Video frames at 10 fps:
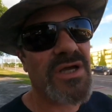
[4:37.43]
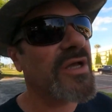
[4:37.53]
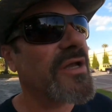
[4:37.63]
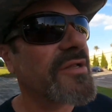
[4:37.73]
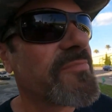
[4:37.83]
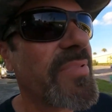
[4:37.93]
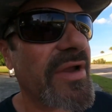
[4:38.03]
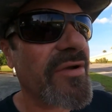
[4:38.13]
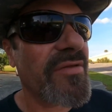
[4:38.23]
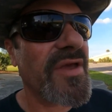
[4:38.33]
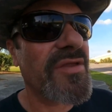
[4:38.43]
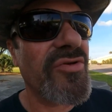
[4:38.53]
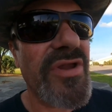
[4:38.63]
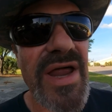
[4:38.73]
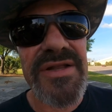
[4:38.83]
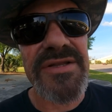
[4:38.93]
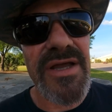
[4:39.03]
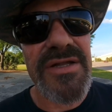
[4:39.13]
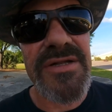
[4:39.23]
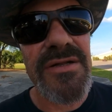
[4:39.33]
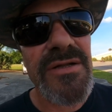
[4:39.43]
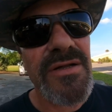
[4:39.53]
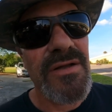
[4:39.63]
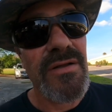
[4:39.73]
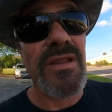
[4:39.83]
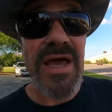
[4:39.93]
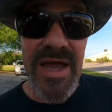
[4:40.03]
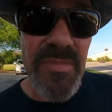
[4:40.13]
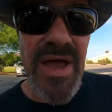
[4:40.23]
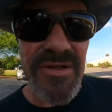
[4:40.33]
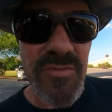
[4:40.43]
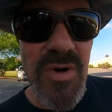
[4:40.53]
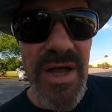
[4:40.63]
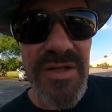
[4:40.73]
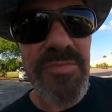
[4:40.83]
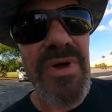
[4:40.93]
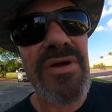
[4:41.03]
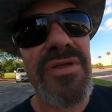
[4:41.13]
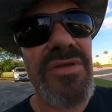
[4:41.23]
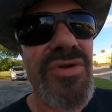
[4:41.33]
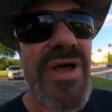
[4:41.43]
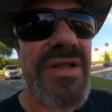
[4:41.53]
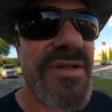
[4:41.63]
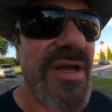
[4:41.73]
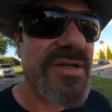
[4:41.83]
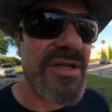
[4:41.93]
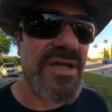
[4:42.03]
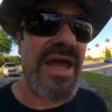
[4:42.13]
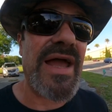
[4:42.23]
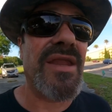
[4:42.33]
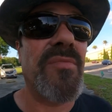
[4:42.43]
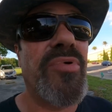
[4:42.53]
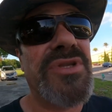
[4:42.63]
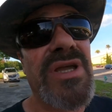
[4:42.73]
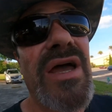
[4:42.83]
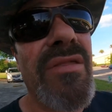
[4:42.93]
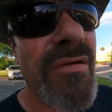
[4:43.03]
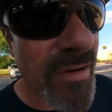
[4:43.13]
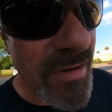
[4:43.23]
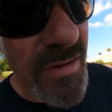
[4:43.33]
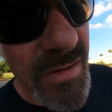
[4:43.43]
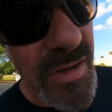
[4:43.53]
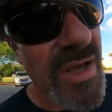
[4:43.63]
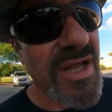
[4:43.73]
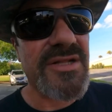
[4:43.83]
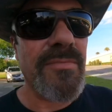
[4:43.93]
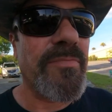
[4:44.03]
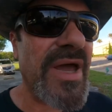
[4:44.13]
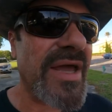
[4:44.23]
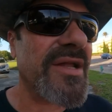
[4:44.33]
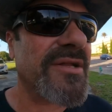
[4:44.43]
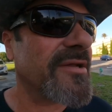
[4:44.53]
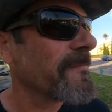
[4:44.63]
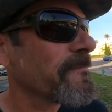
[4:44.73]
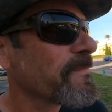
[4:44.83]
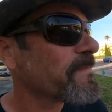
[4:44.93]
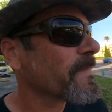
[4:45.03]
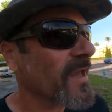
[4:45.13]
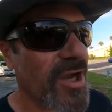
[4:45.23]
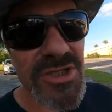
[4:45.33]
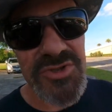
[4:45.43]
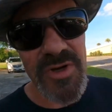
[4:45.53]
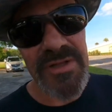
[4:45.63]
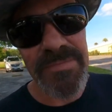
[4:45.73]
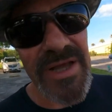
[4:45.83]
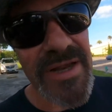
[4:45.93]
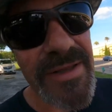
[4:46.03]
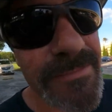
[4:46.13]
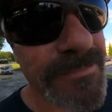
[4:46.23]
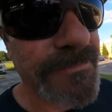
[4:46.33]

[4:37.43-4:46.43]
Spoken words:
is bigger than the United States landmass wise, bigger than the United States and Canada put together. It's the biggest country on the planet,